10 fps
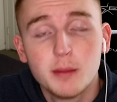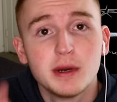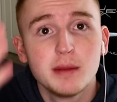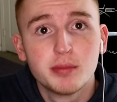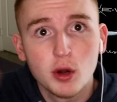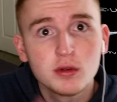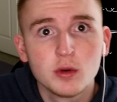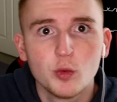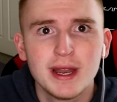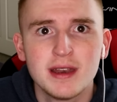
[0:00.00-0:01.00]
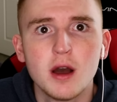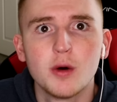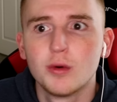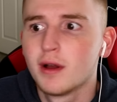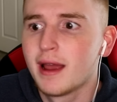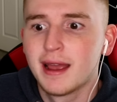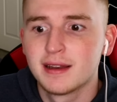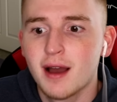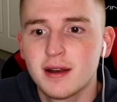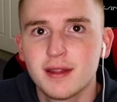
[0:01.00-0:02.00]
but he broke the window
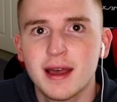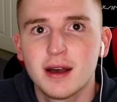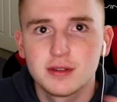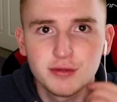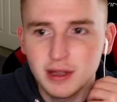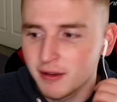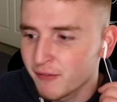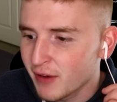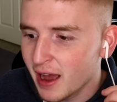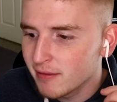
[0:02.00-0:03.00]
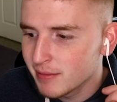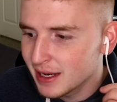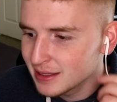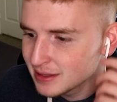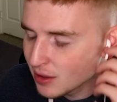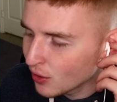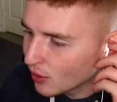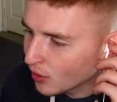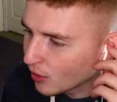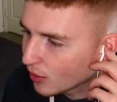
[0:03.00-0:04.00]
and got into the house for like five minutes.
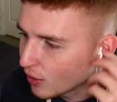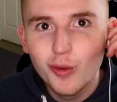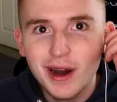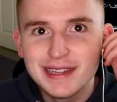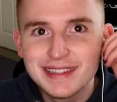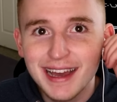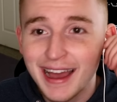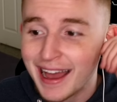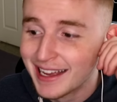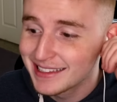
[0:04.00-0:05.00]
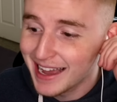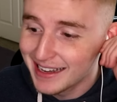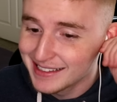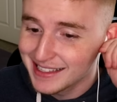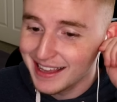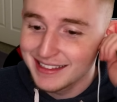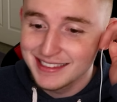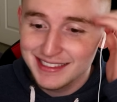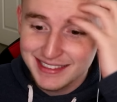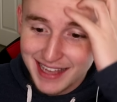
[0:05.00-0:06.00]
Oh, what the heck? That is
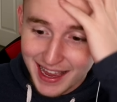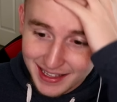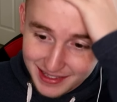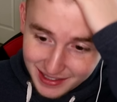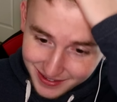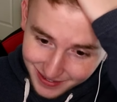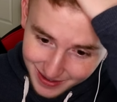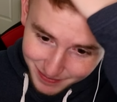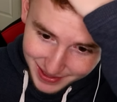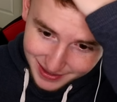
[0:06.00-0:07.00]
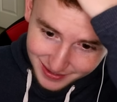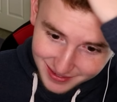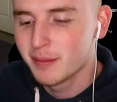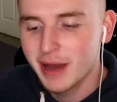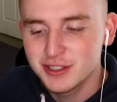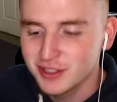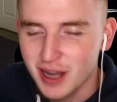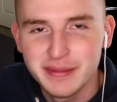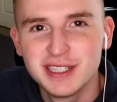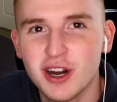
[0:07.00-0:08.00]
insanely creepy, dude. Imagine
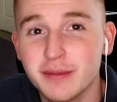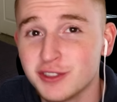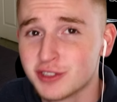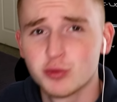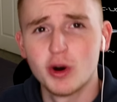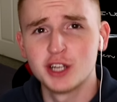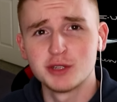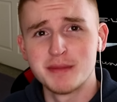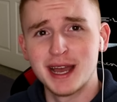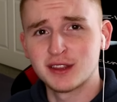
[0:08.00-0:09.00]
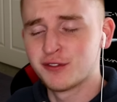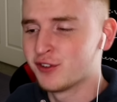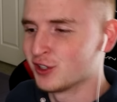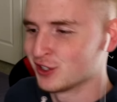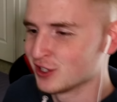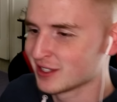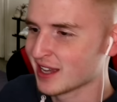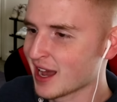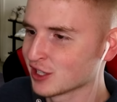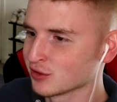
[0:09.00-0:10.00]
coming home, you're just watching back the footage just
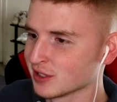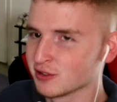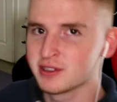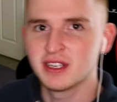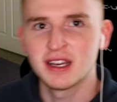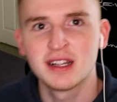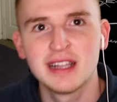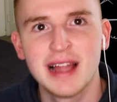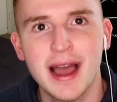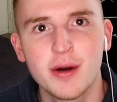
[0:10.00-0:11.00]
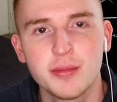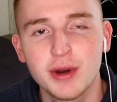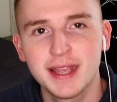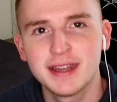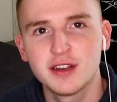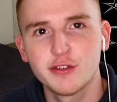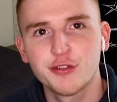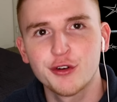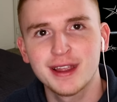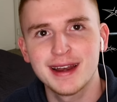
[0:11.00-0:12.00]
casually, and you see a clown break into your
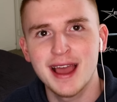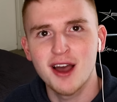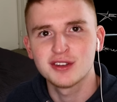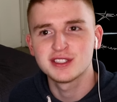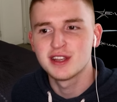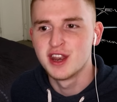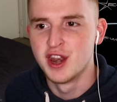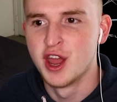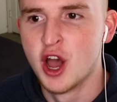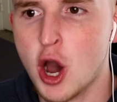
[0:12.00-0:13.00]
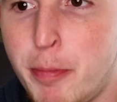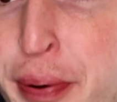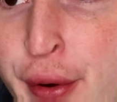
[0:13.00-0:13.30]
freaking house, and nope,